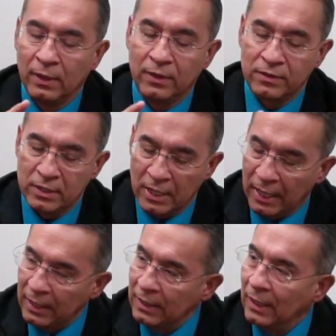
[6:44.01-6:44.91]

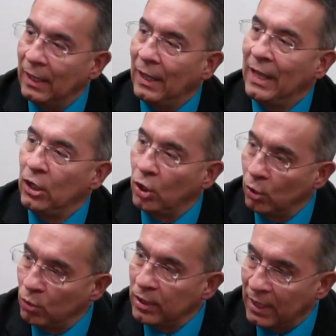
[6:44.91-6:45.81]
state, and
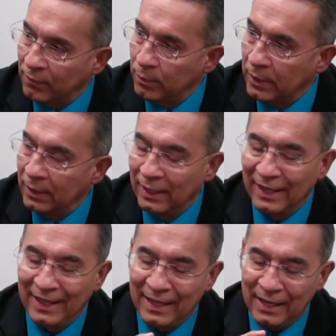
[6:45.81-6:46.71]
local government,
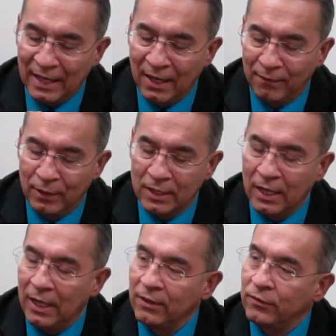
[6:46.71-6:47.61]
in every
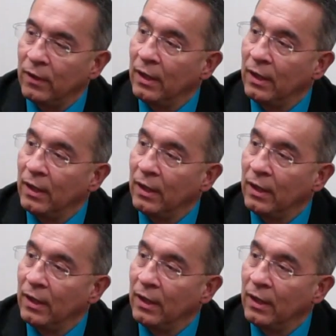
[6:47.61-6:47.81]
case,